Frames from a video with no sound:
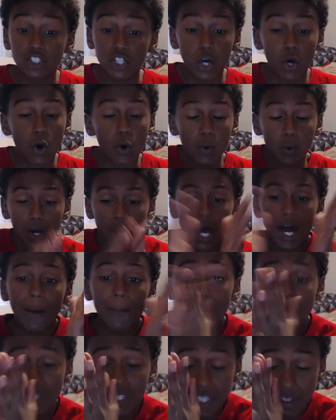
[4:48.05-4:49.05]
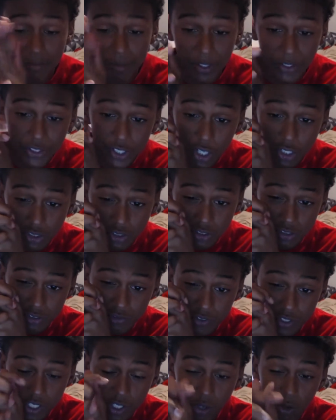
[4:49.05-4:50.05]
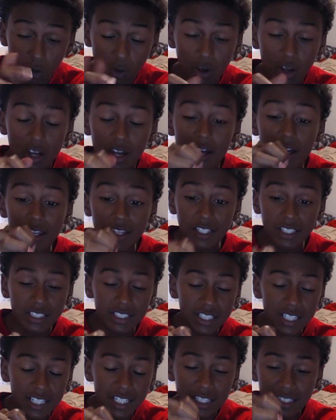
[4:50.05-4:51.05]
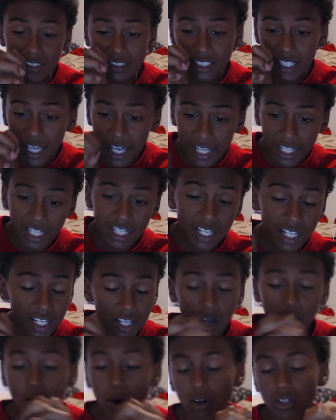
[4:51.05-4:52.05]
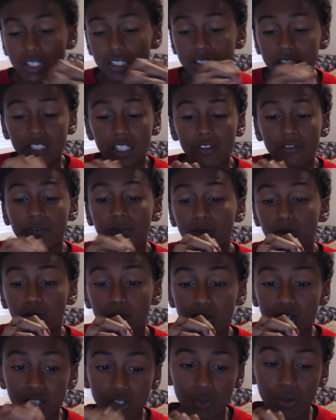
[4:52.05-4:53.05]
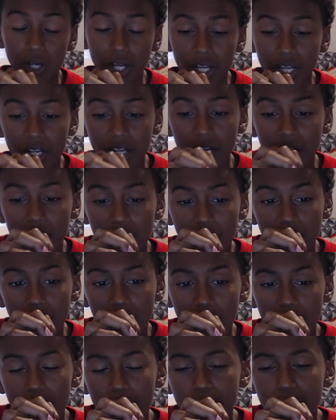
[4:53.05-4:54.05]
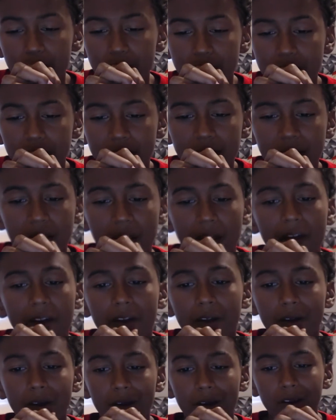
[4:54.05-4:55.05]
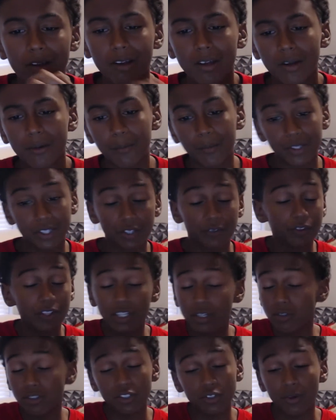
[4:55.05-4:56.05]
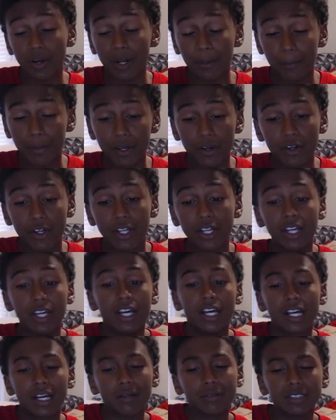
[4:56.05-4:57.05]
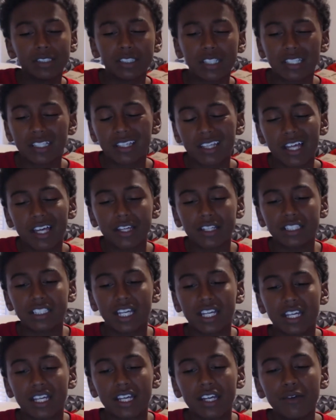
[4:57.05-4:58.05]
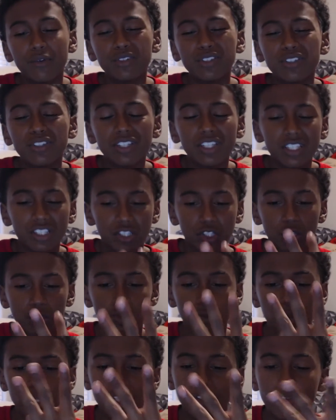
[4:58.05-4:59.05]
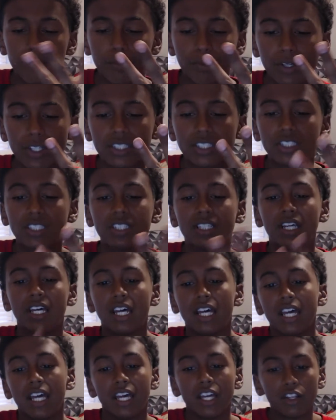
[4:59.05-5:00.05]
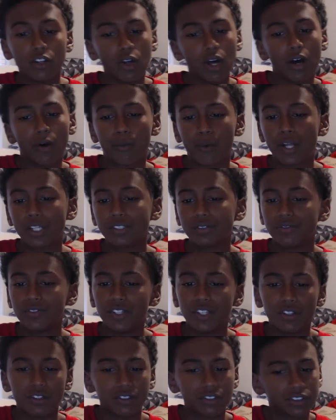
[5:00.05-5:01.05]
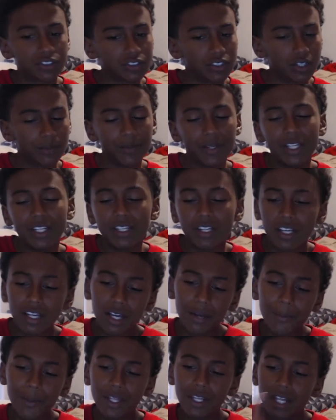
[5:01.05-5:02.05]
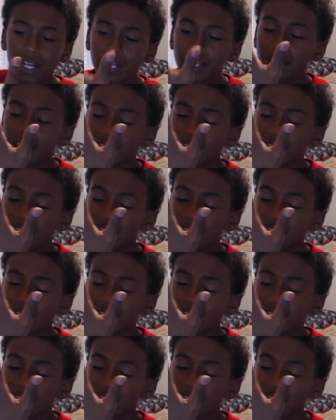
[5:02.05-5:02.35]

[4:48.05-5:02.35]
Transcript: so I'm about to give my thoughts on the video. The scenes, the editing, all that stuff was great. A couple things I didn't like, but the video was great, period. A couple things I didn't like is, like, it was only in three different places. You know how Ryzen videos, I